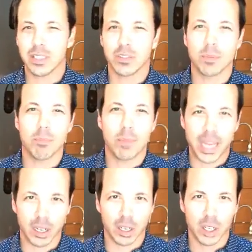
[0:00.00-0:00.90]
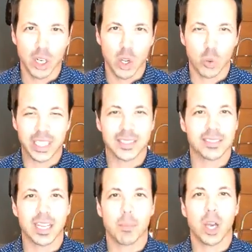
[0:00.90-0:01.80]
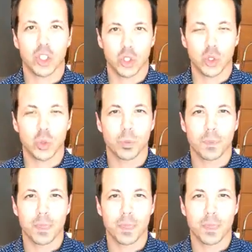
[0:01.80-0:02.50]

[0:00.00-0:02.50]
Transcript: even better when it's not about you